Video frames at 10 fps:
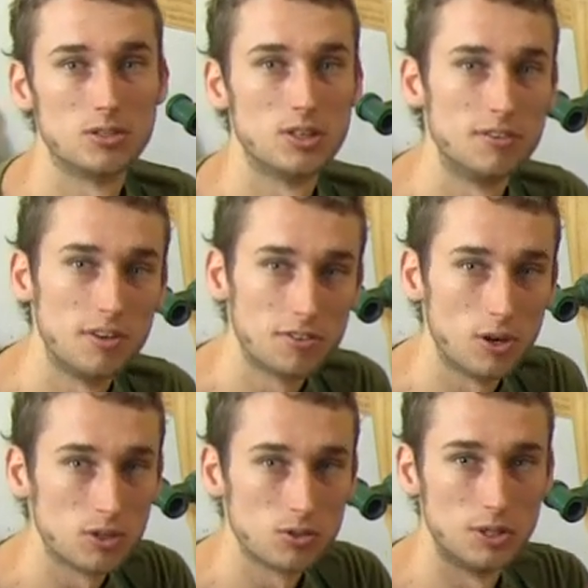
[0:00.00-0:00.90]
So if you've
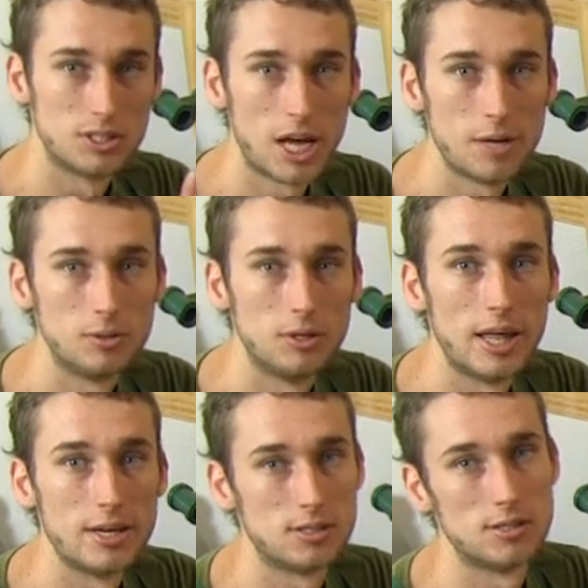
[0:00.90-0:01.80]
got sort of tapered
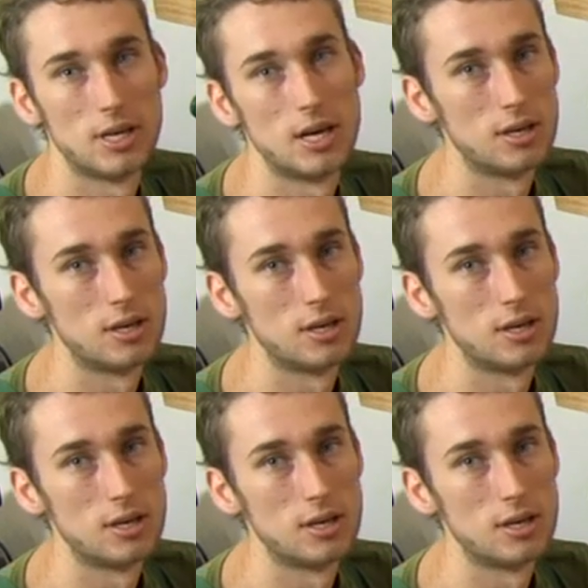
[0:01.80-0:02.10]
legs in there,